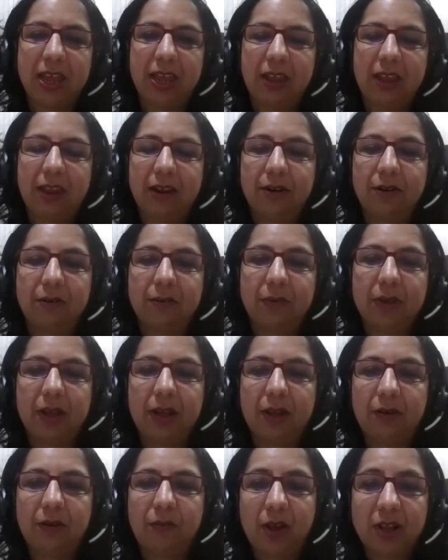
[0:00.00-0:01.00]

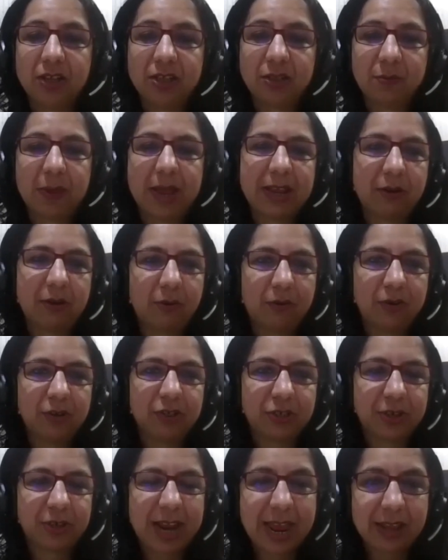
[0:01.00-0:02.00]
was my core
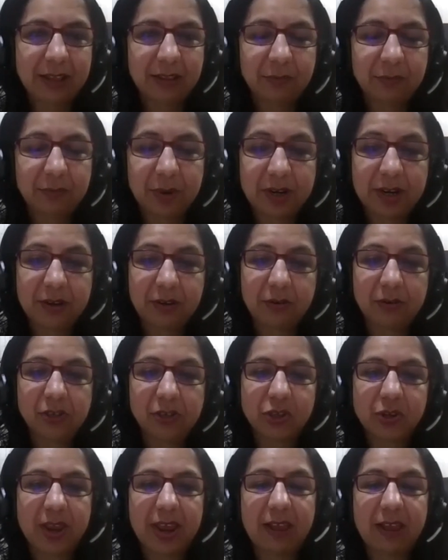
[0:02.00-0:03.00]
strength, but it
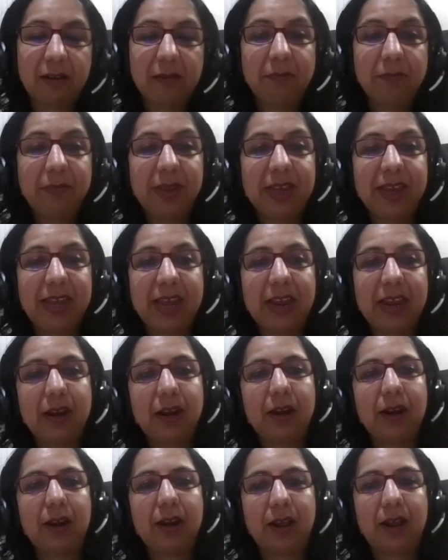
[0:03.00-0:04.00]
also helped me
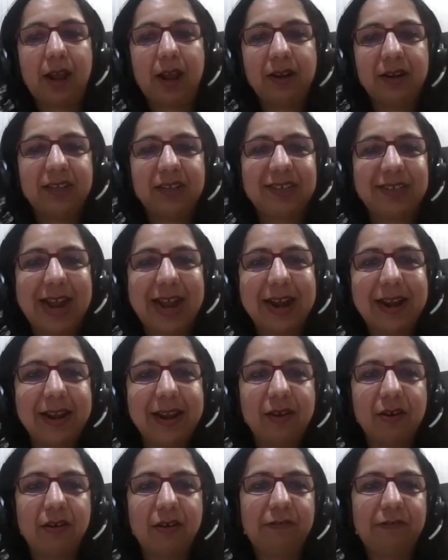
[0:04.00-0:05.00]
gain
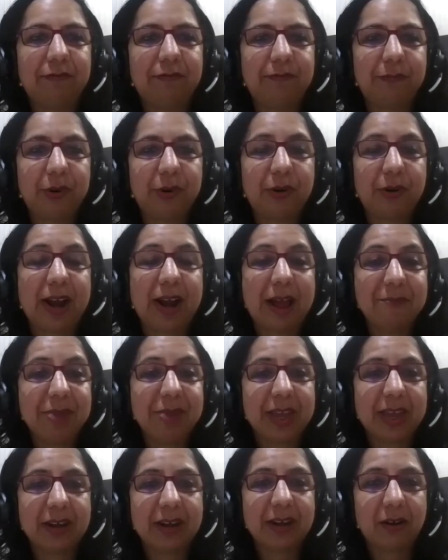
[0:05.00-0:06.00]
understanding of
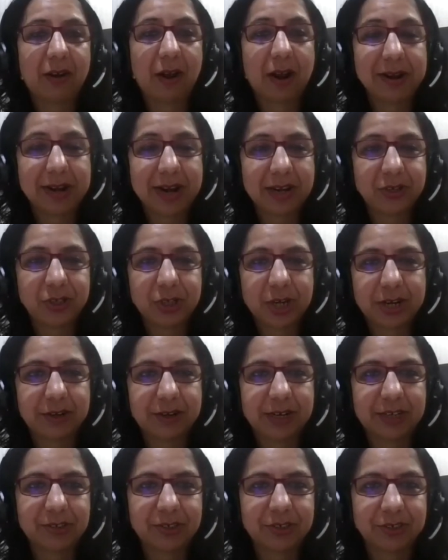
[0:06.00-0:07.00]
programming and content
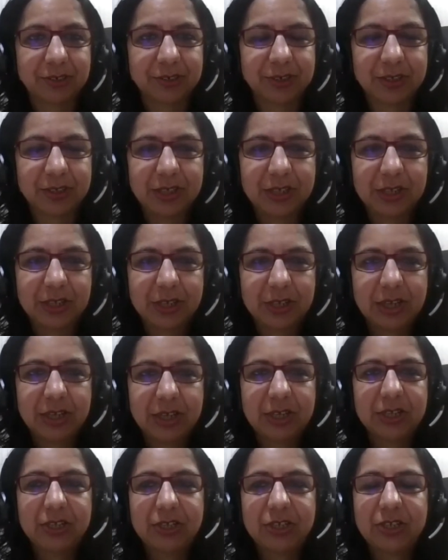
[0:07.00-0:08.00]
generation.
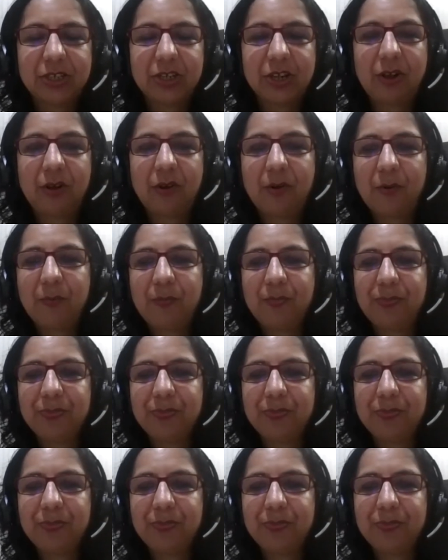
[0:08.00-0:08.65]
So